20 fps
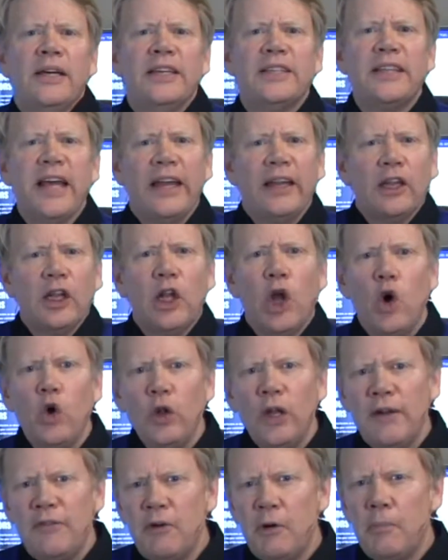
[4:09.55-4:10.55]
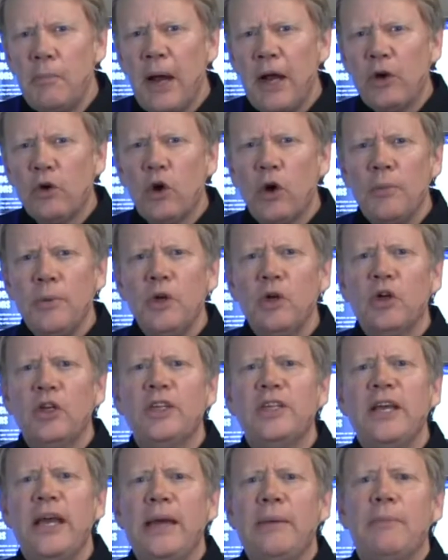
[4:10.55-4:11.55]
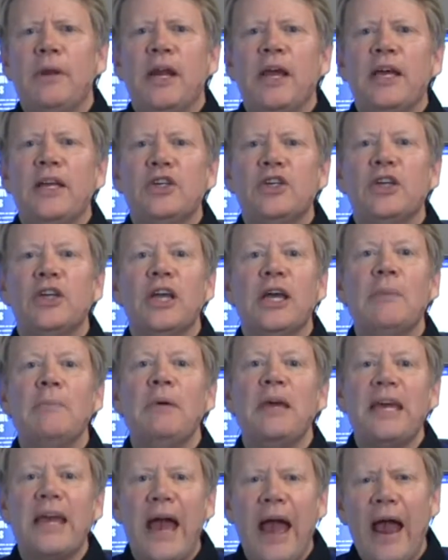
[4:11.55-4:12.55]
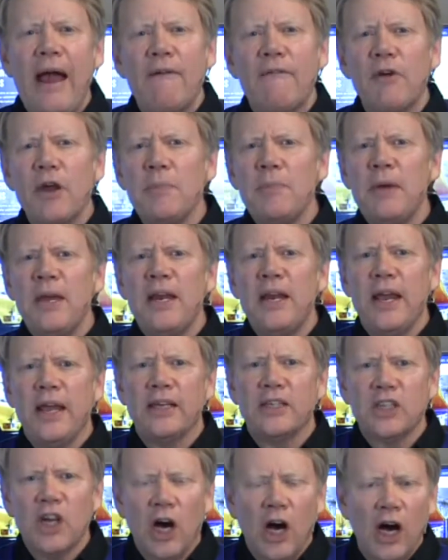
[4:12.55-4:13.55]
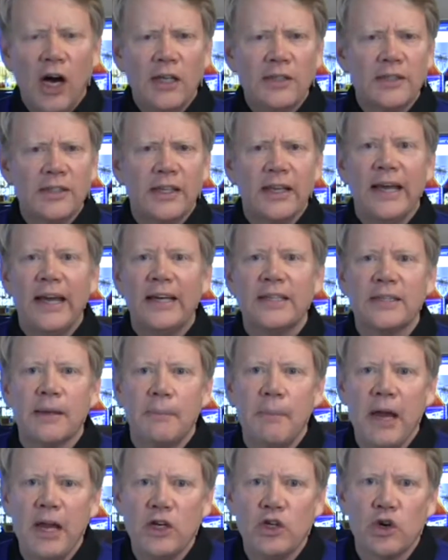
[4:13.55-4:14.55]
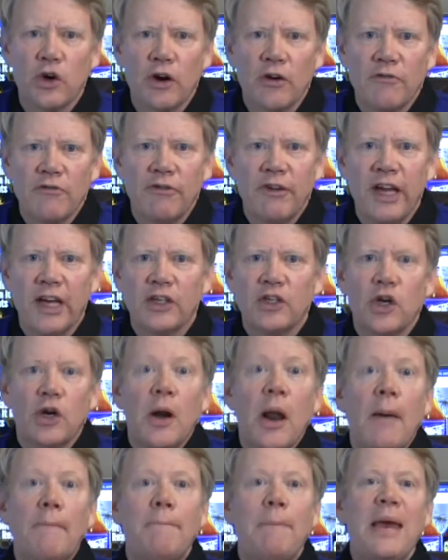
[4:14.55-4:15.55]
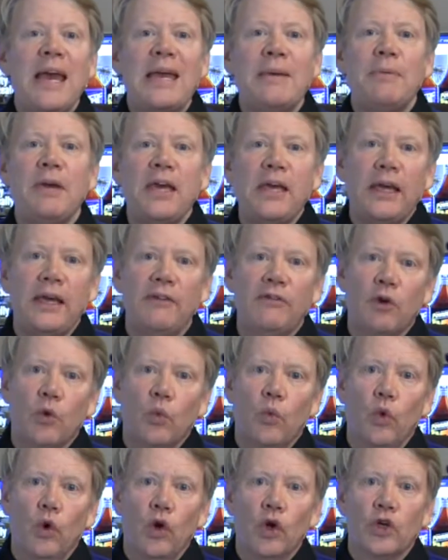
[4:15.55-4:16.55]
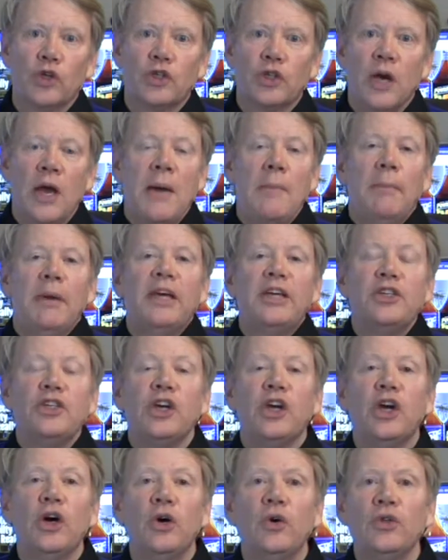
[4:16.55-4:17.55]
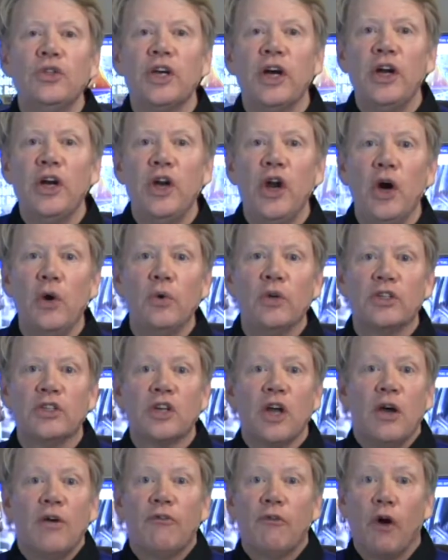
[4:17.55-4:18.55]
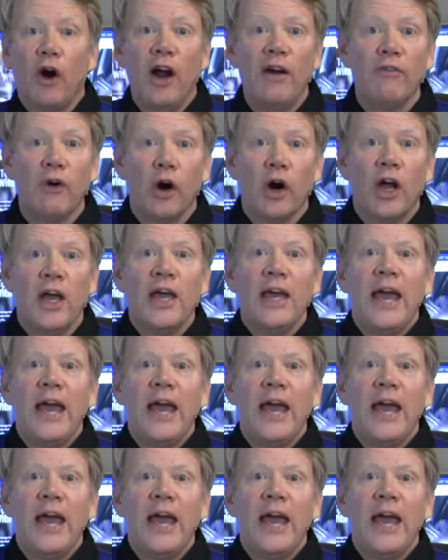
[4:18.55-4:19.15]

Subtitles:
is that low-level microbial contamination can be every bit as costly as a major infection, maybe even worse, because it goes unnoticed forever.